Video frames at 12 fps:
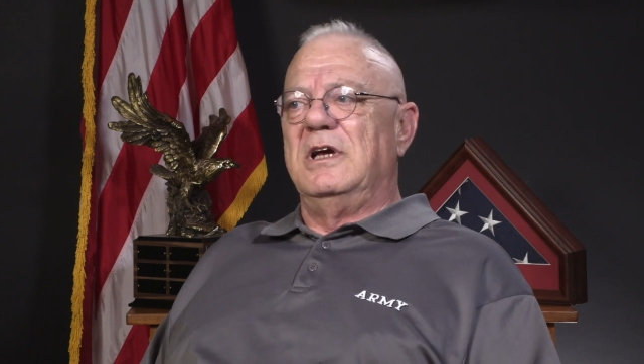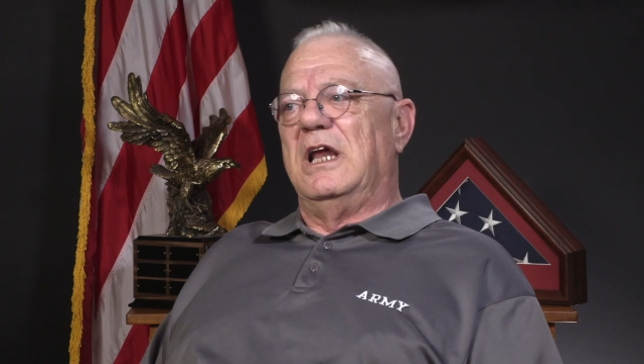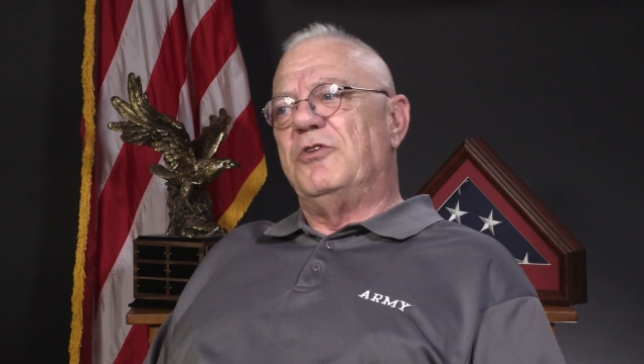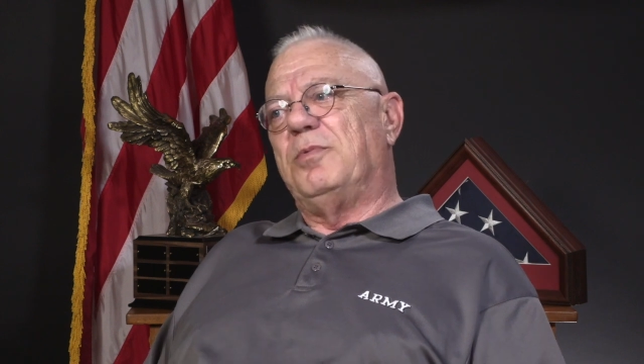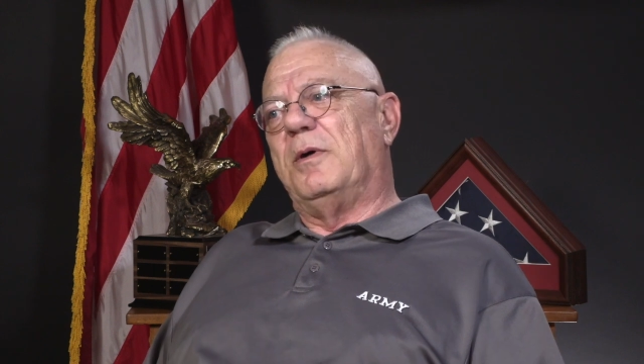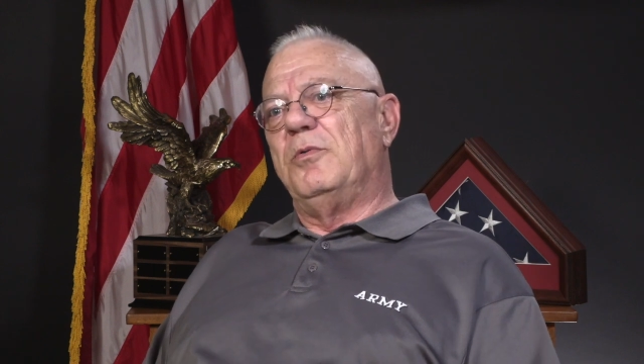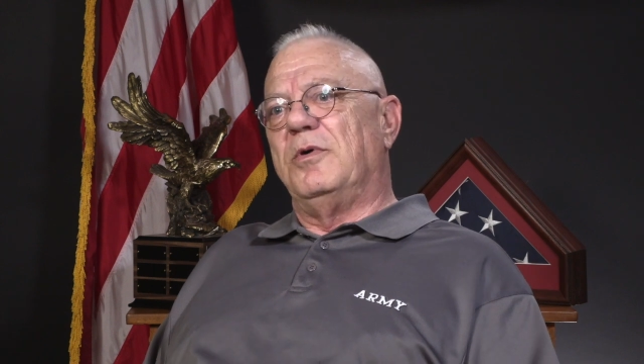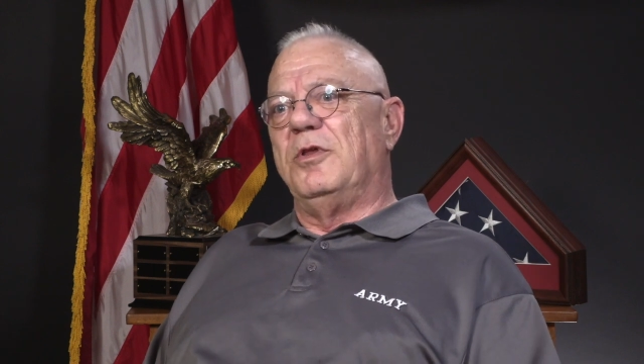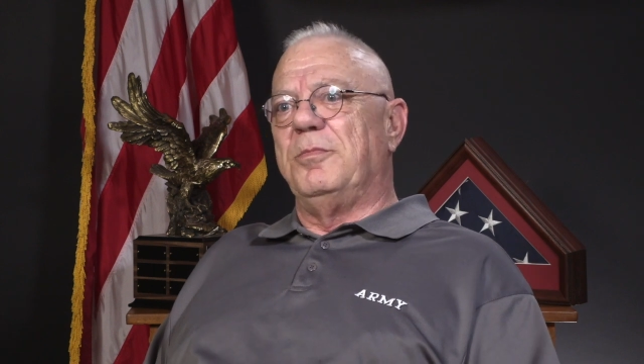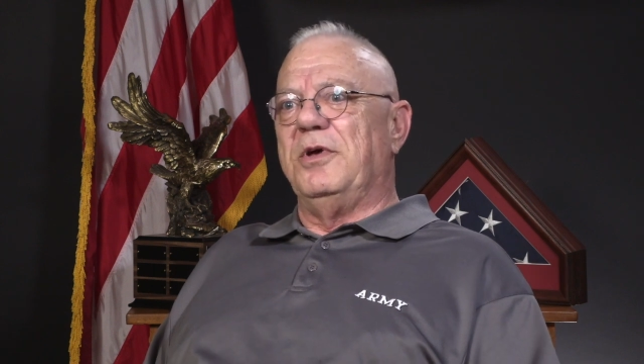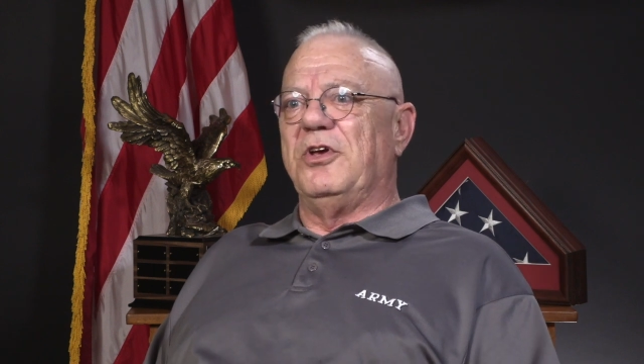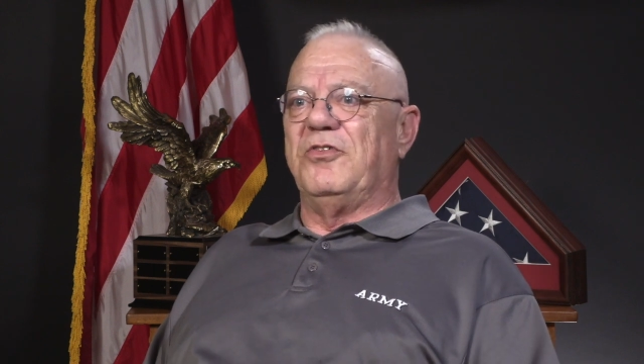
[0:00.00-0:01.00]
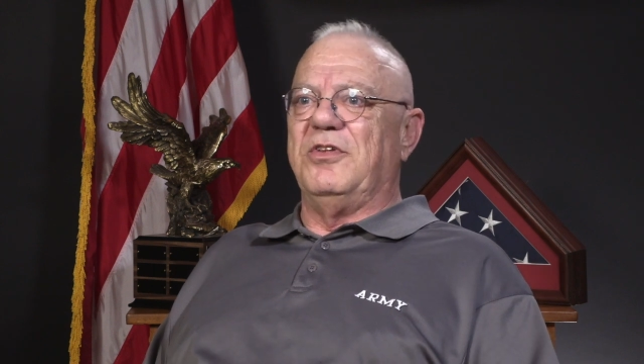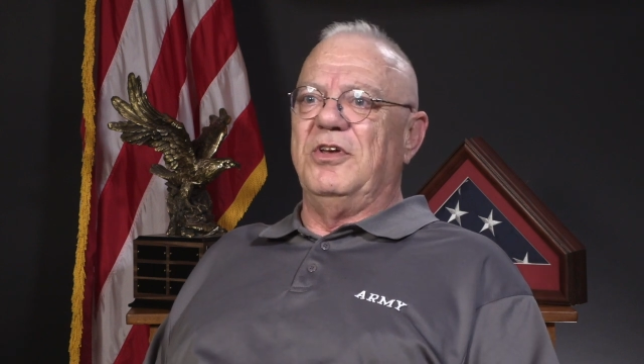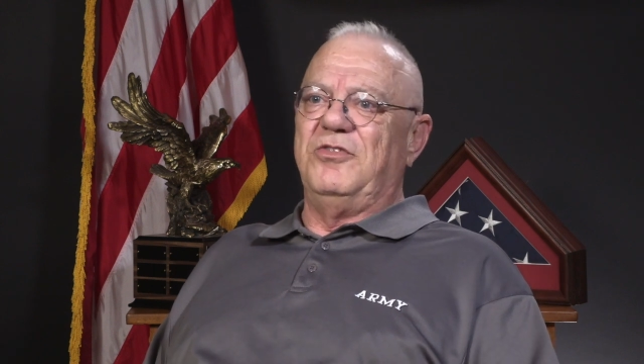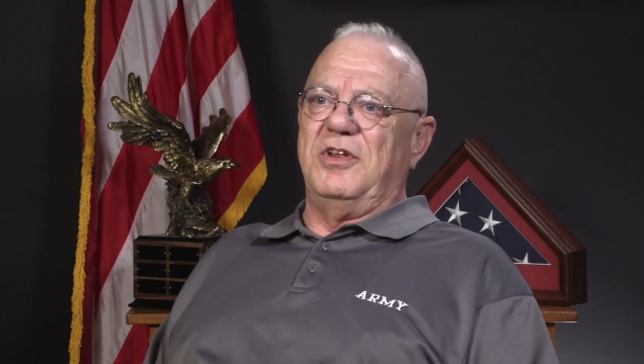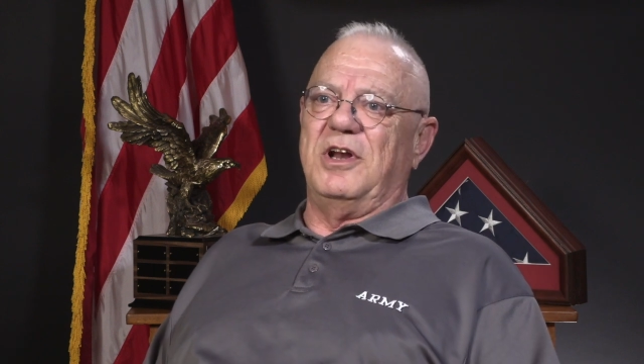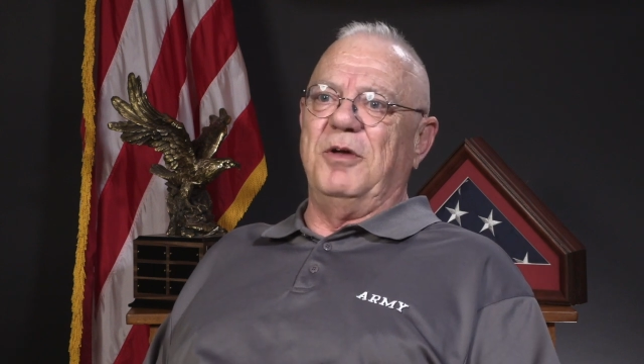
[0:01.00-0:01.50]
that's probably one of the biggest
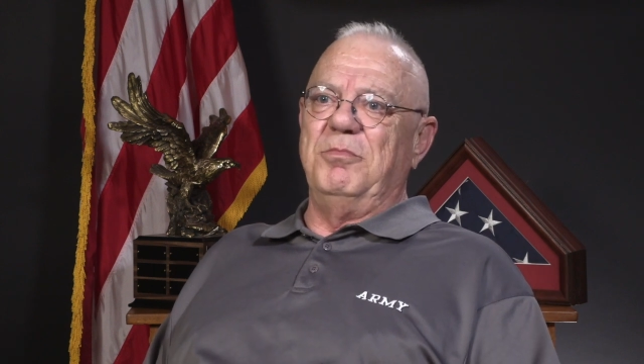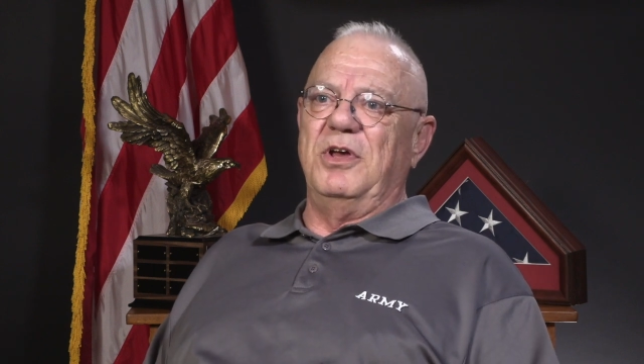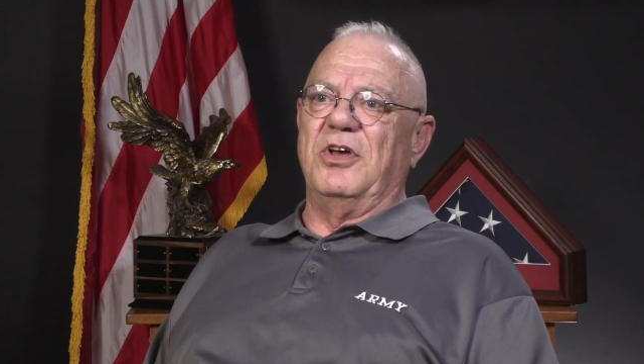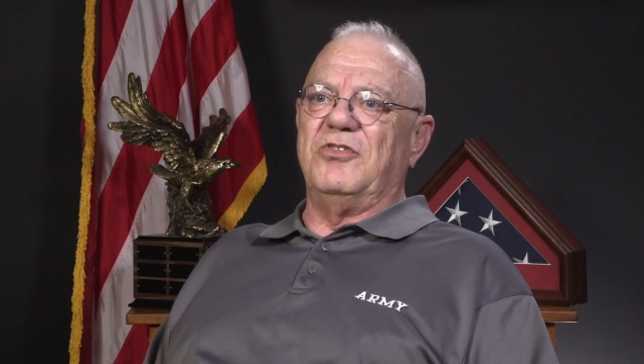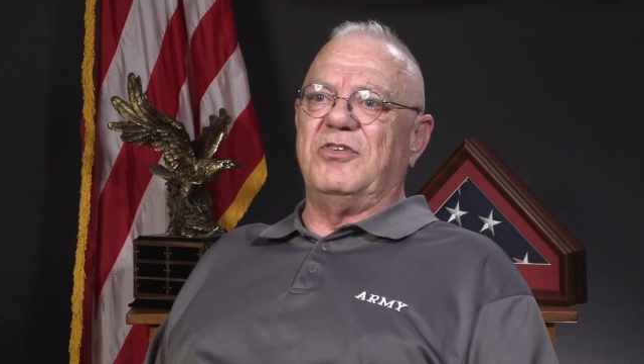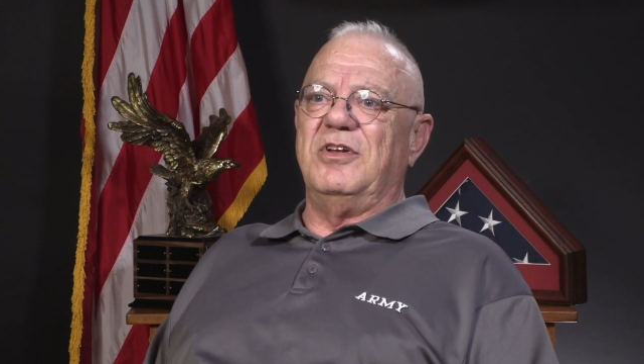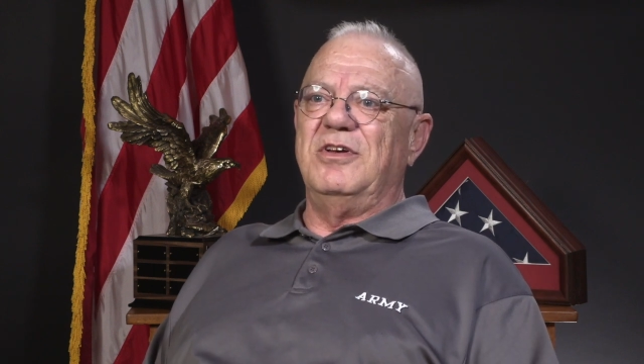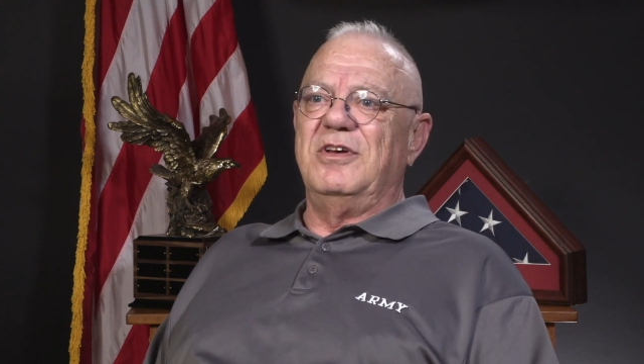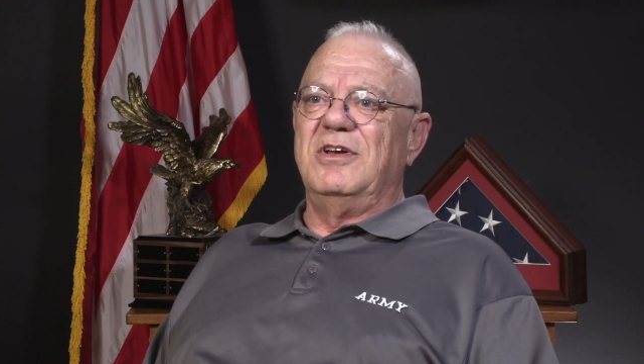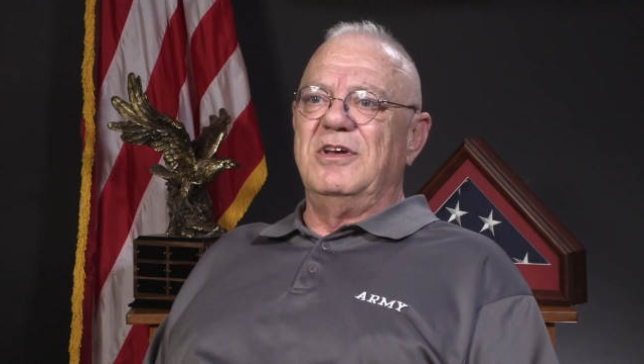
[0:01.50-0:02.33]
things that I missed.